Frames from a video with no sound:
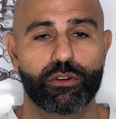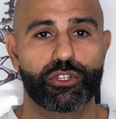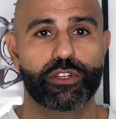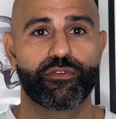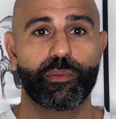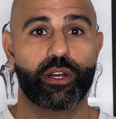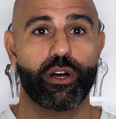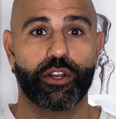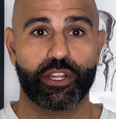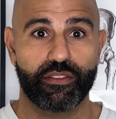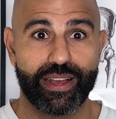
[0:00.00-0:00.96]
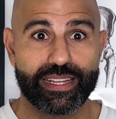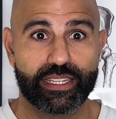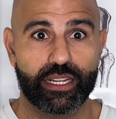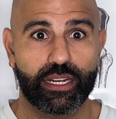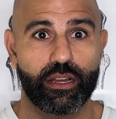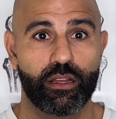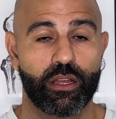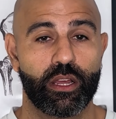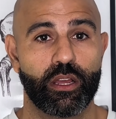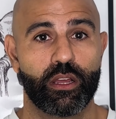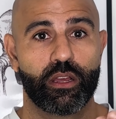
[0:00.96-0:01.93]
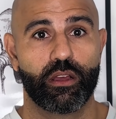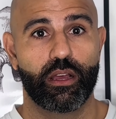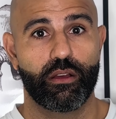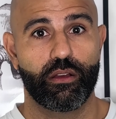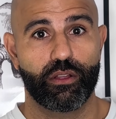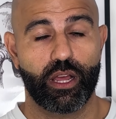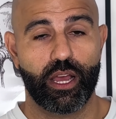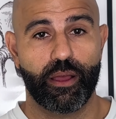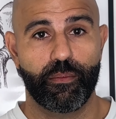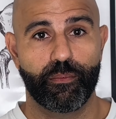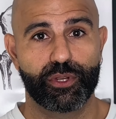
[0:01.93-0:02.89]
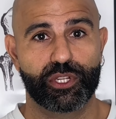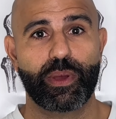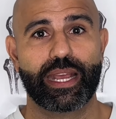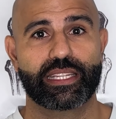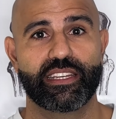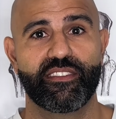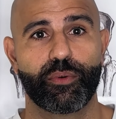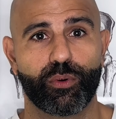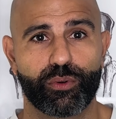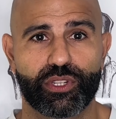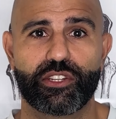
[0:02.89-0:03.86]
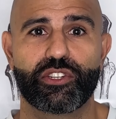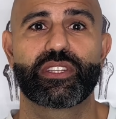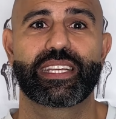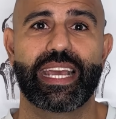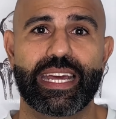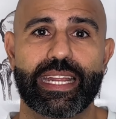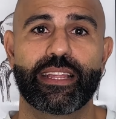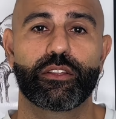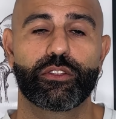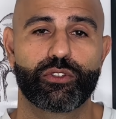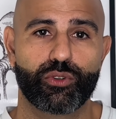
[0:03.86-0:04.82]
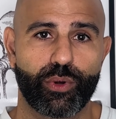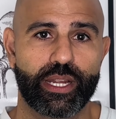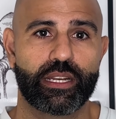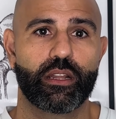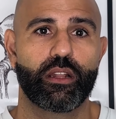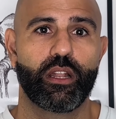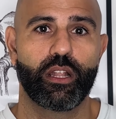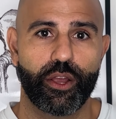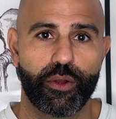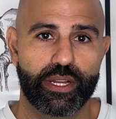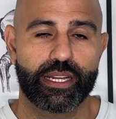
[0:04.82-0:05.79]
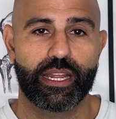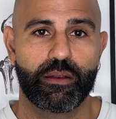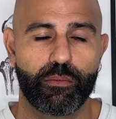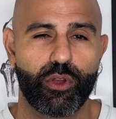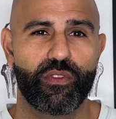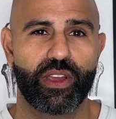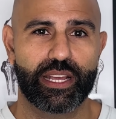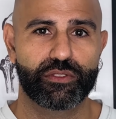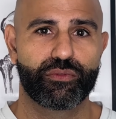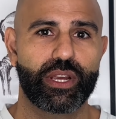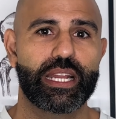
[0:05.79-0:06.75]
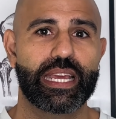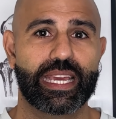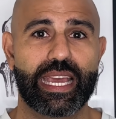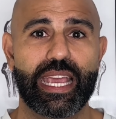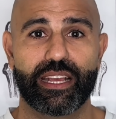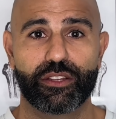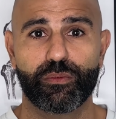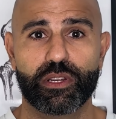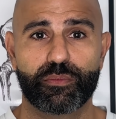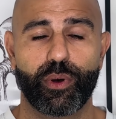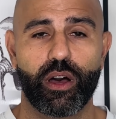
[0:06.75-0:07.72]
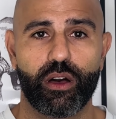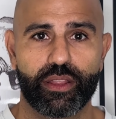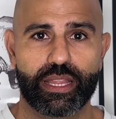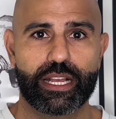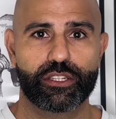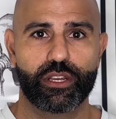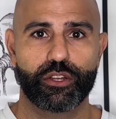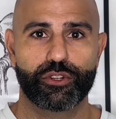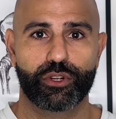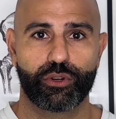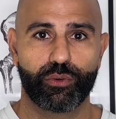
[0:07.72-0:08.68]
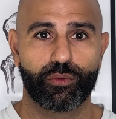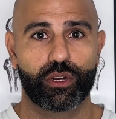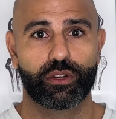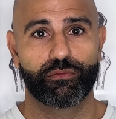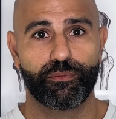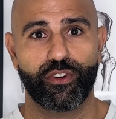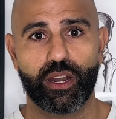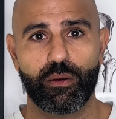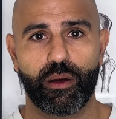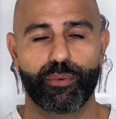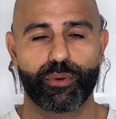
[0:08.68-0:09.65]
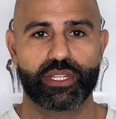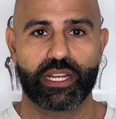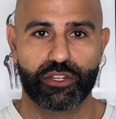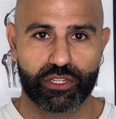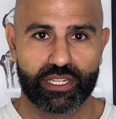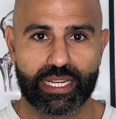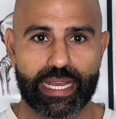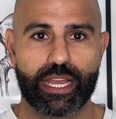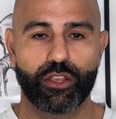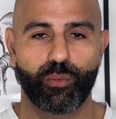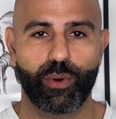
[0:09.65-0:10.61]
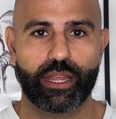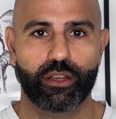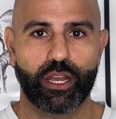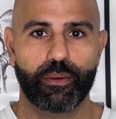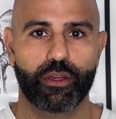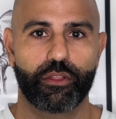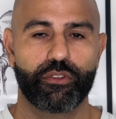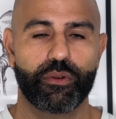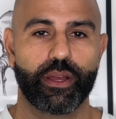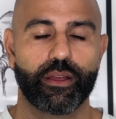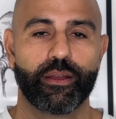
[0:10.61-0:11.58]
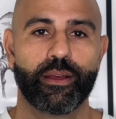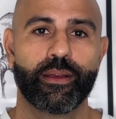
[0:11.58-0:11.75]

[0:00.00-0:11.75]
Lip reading: not just from a cardiovascular perspective, but also just getting the joint loaded and moving is really key. It's almost part of that surgical follow-up procedure to get your weight going through it.